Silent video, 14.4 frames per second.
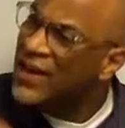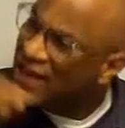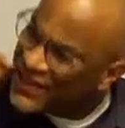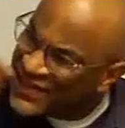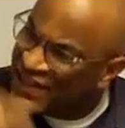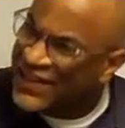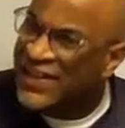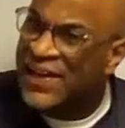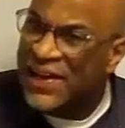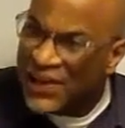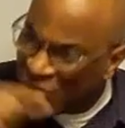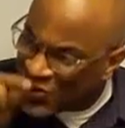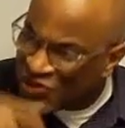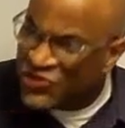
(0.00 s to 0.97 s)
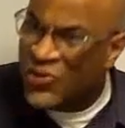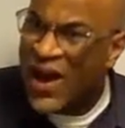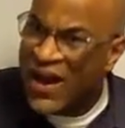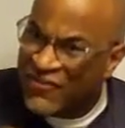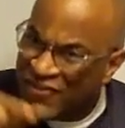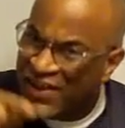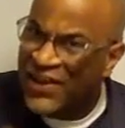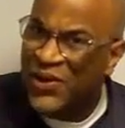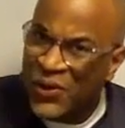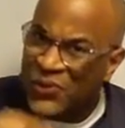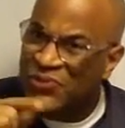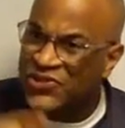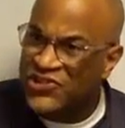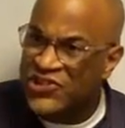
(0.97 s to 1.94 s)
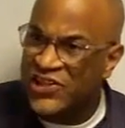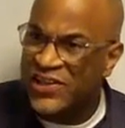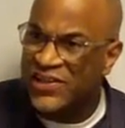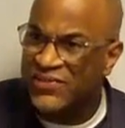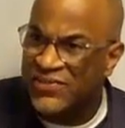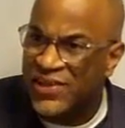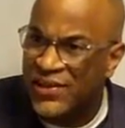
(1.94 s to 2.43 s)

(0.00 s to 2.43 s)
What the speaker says: to get your traffic goals achieved.